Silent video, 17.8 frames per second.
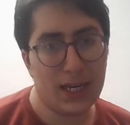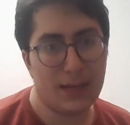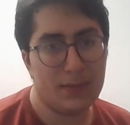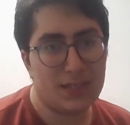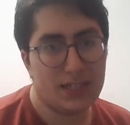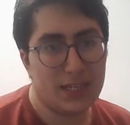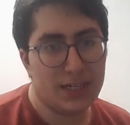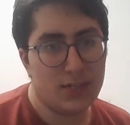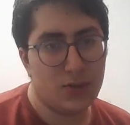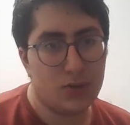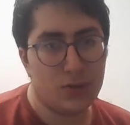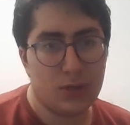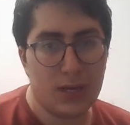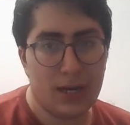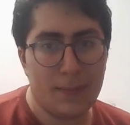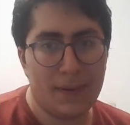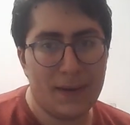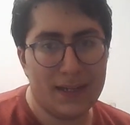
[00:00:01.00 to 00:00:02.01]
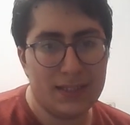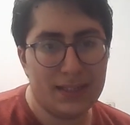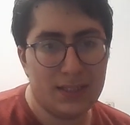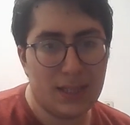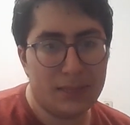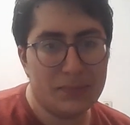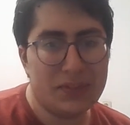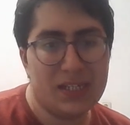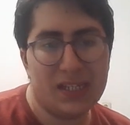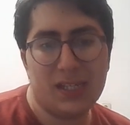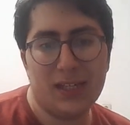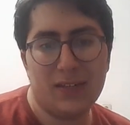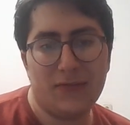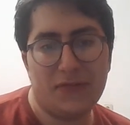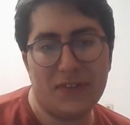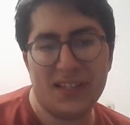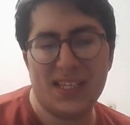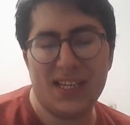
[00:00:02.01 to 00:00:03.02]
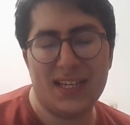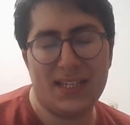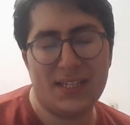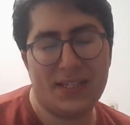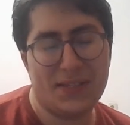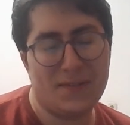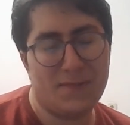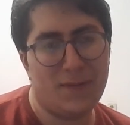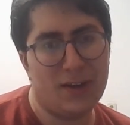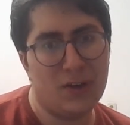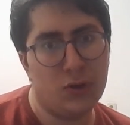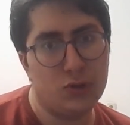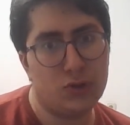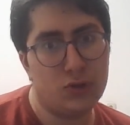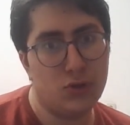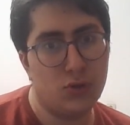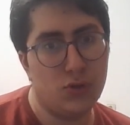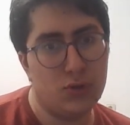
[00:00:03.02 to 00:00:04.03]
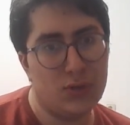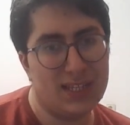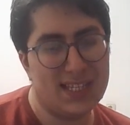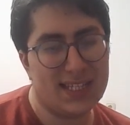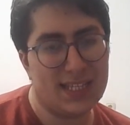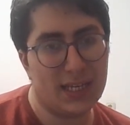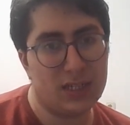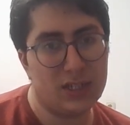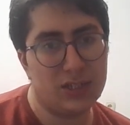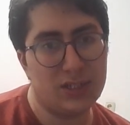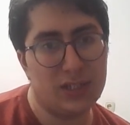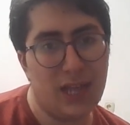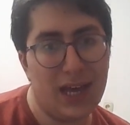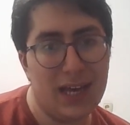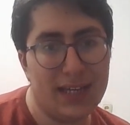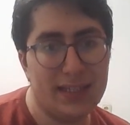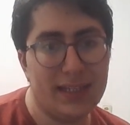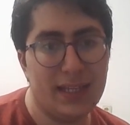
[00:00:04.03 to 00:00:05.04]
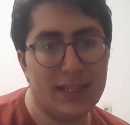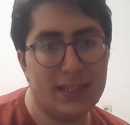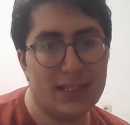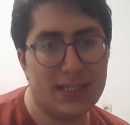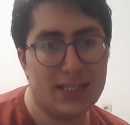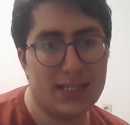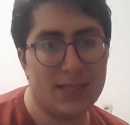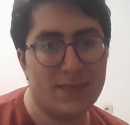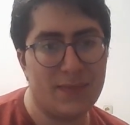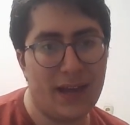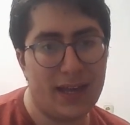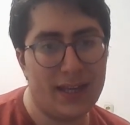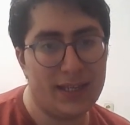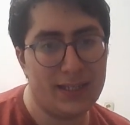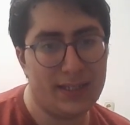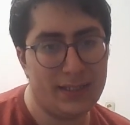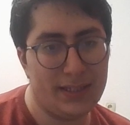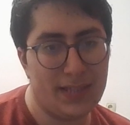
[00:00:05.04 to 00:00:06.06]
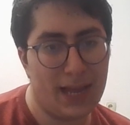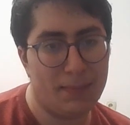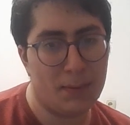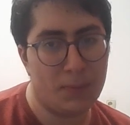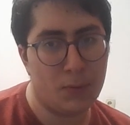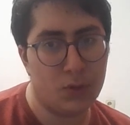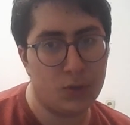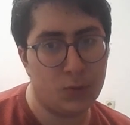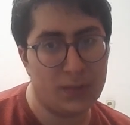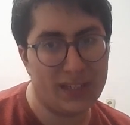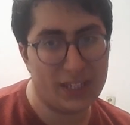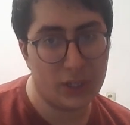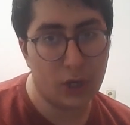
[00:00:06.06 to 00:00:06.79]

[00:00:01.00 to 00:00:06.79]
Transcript: My name is Deniz Uzgarapaydın. I'm taking Physics 102 in Section 9, and this is my lab report